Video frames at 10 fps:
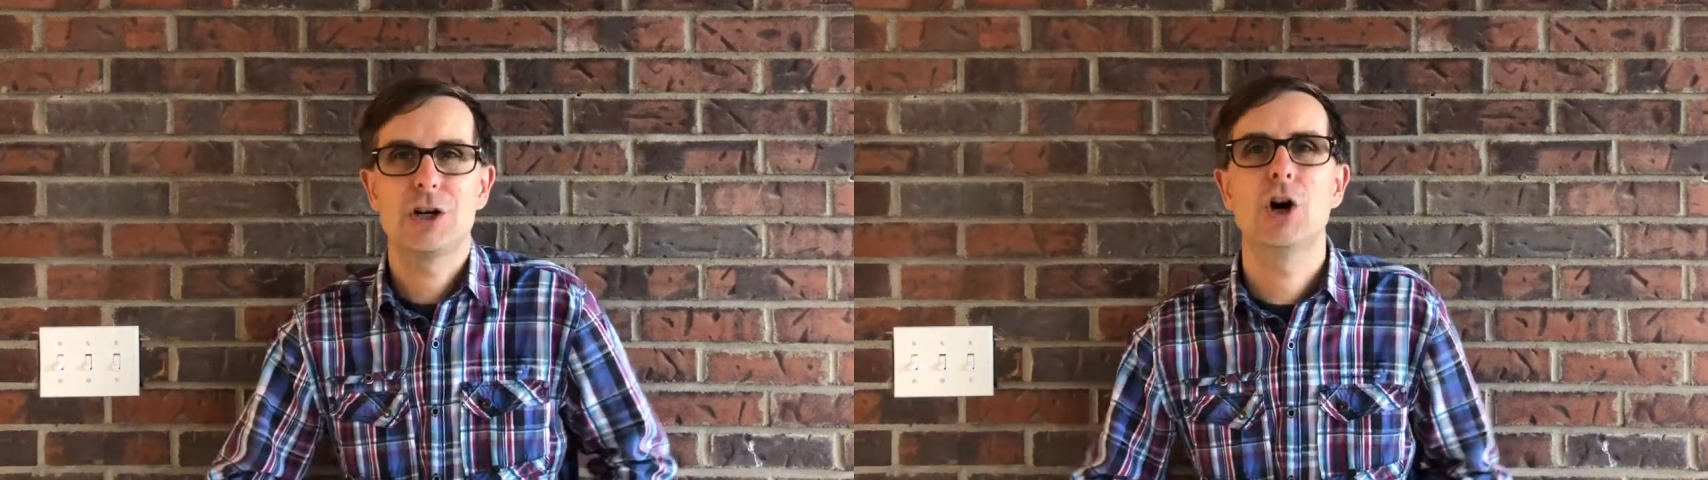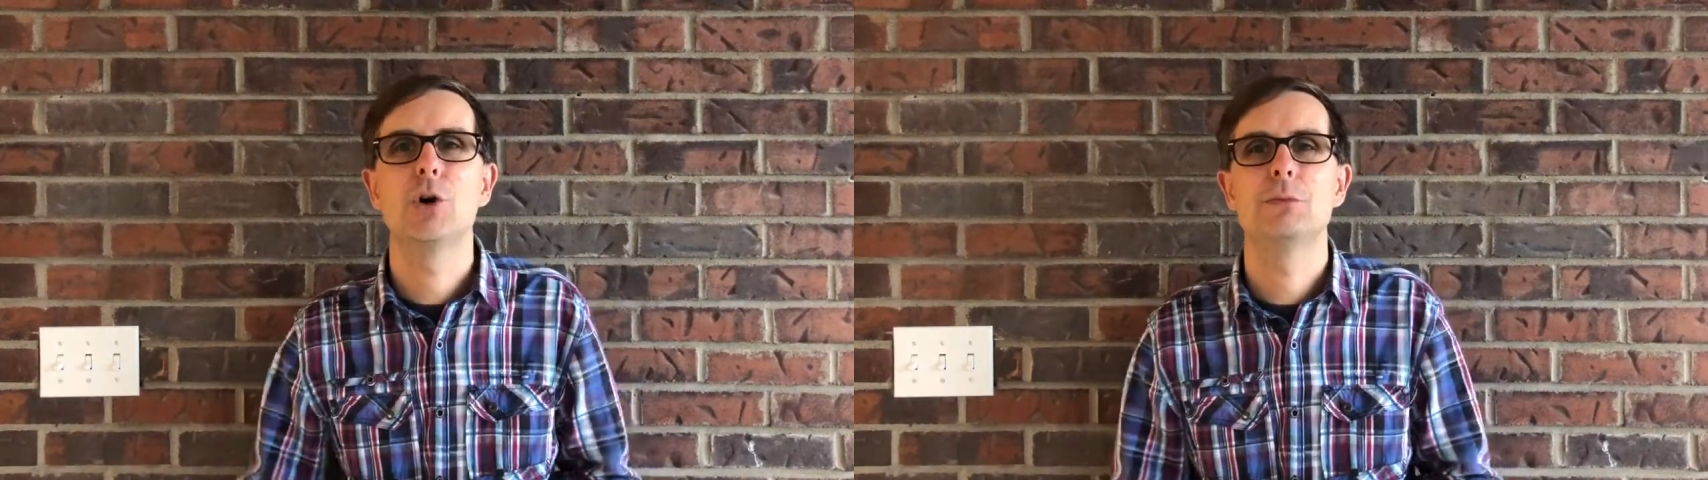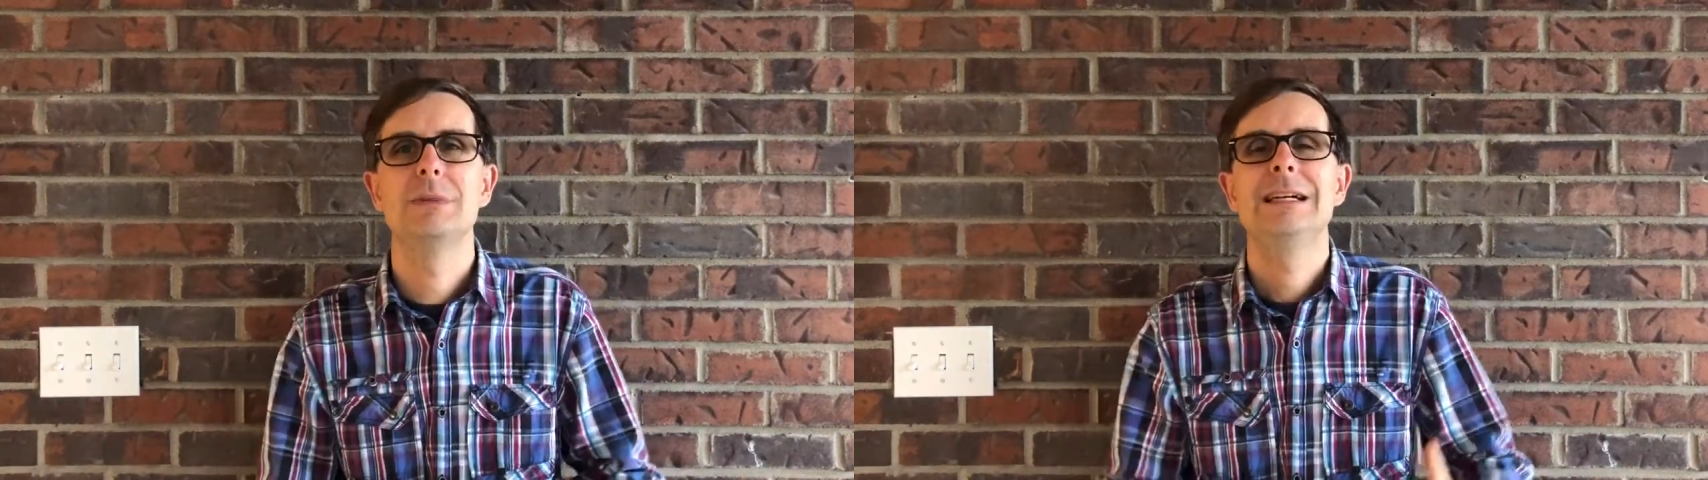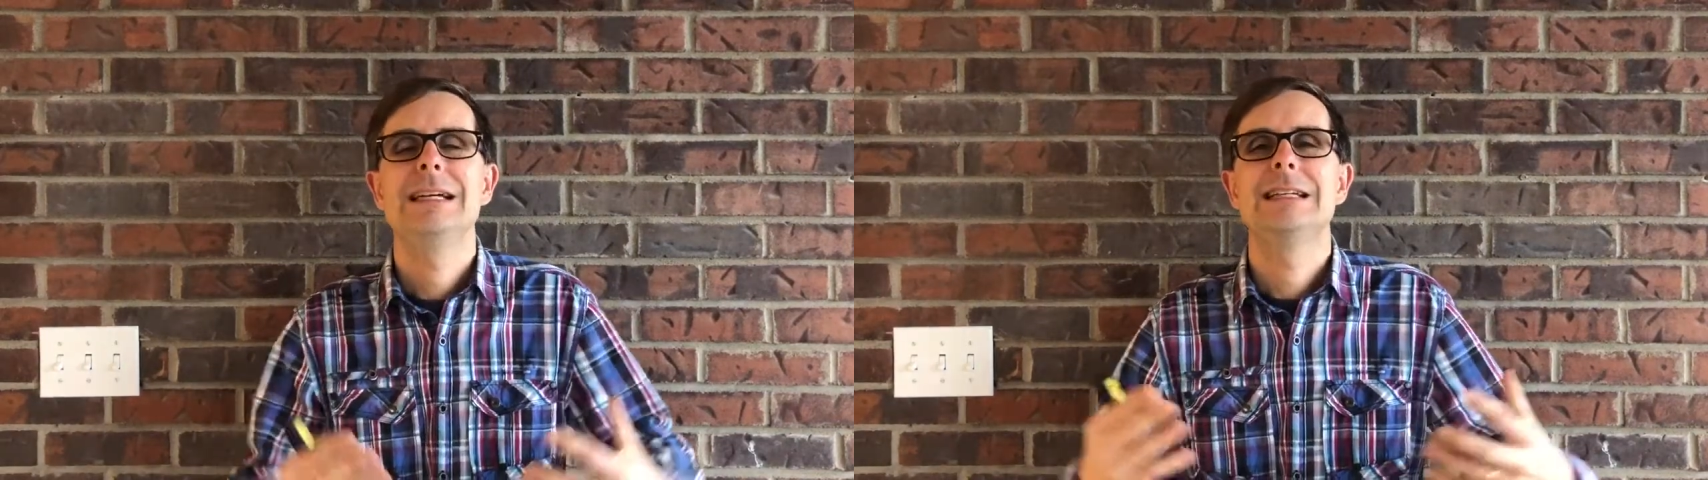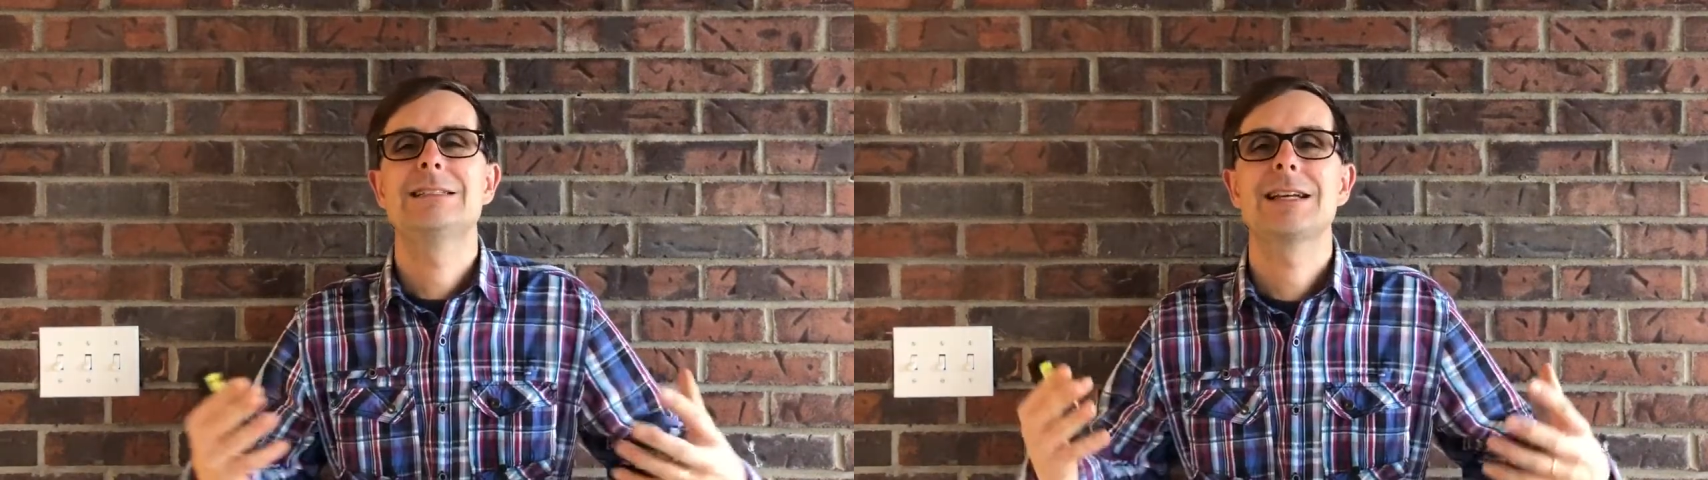home,
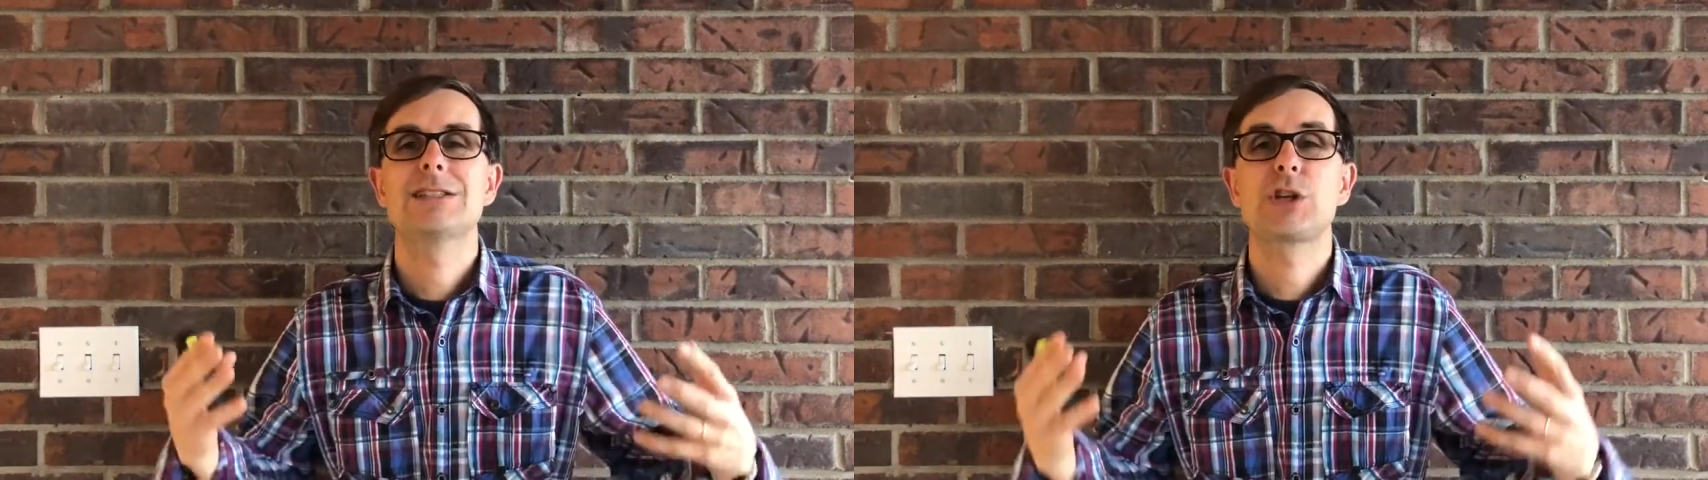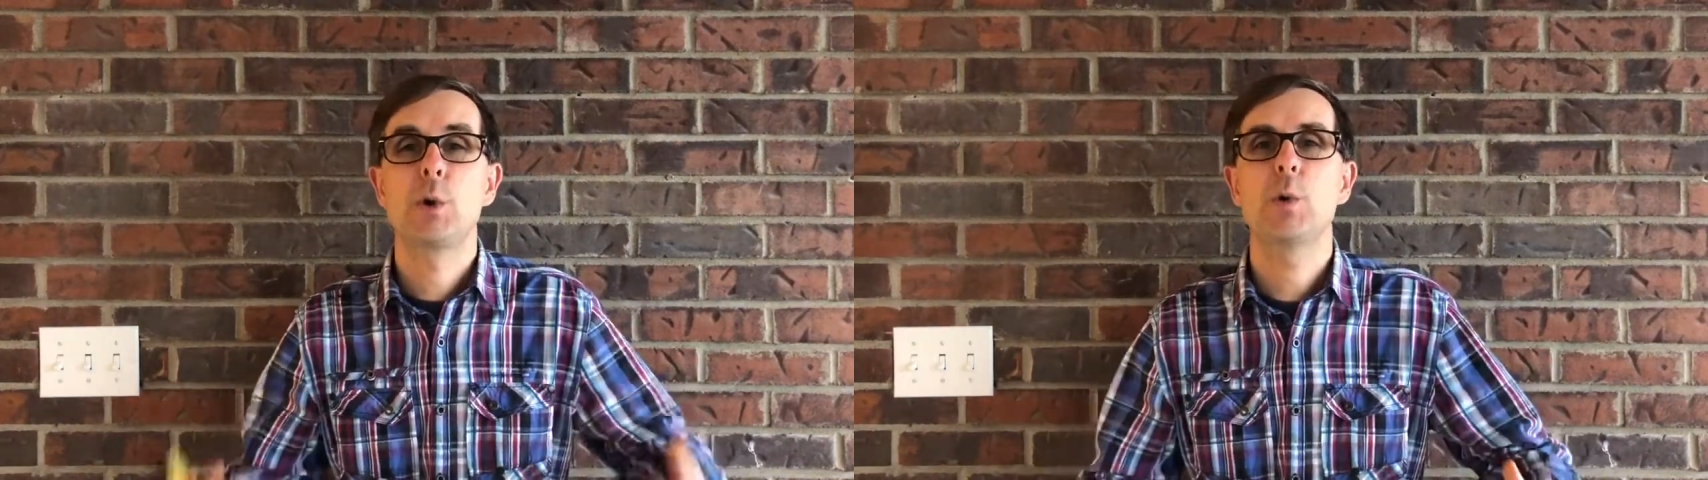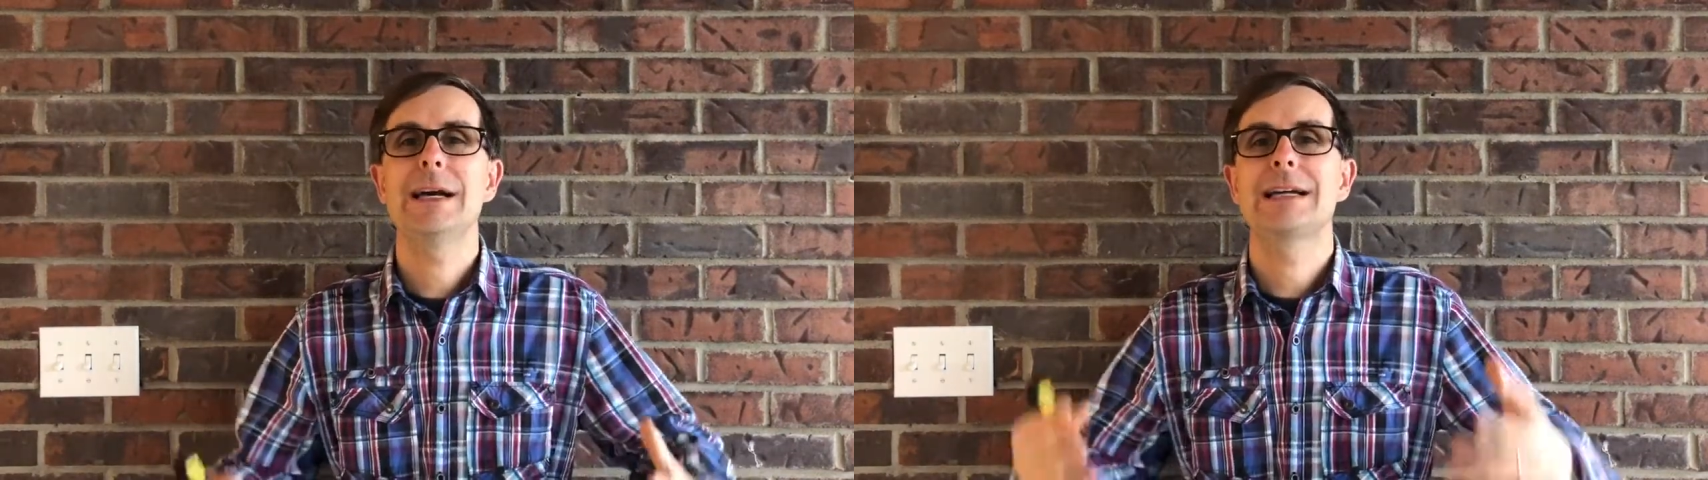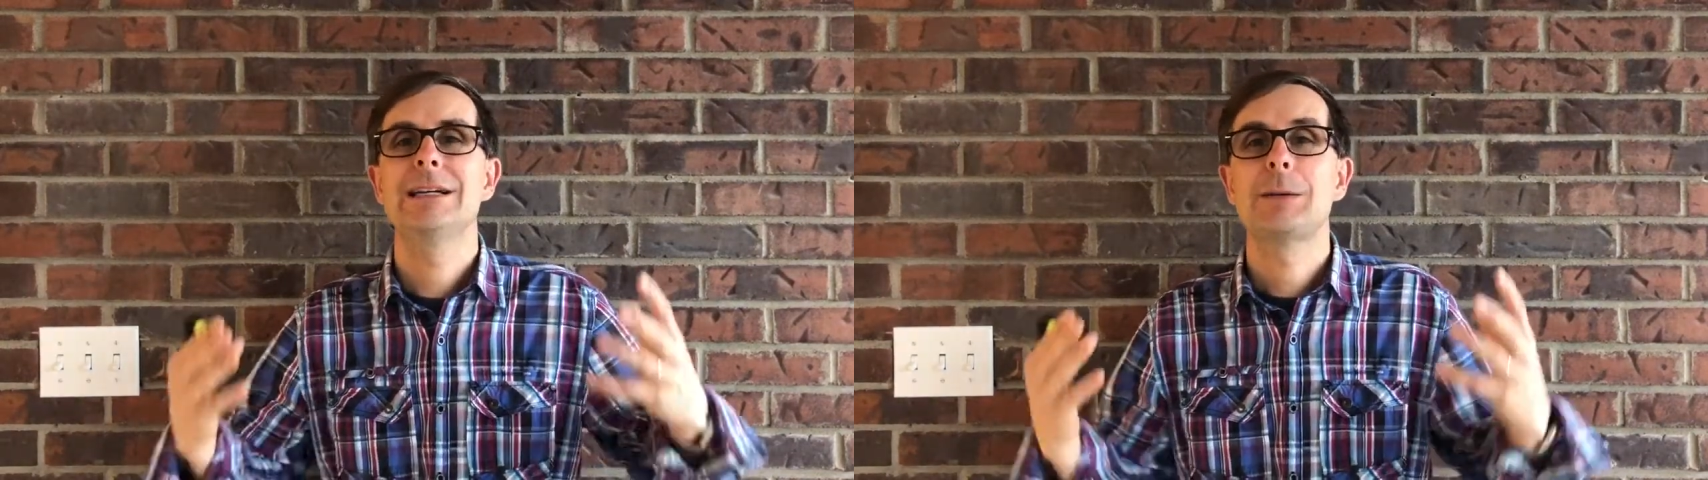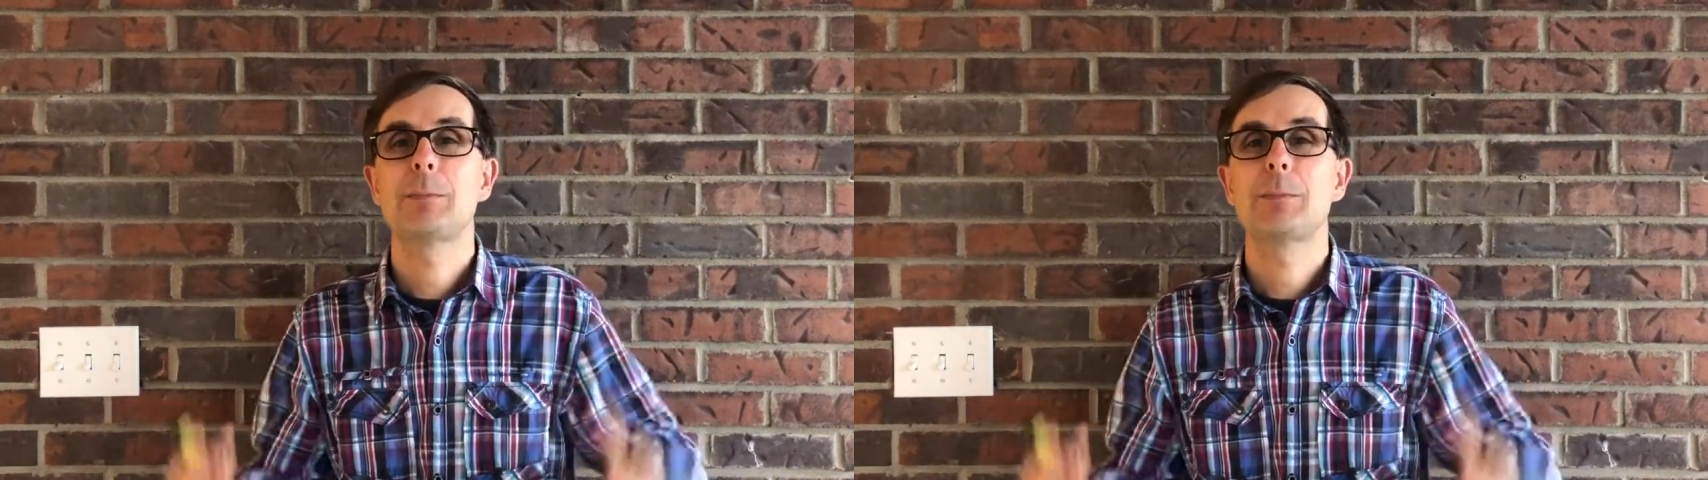he says, "Quick,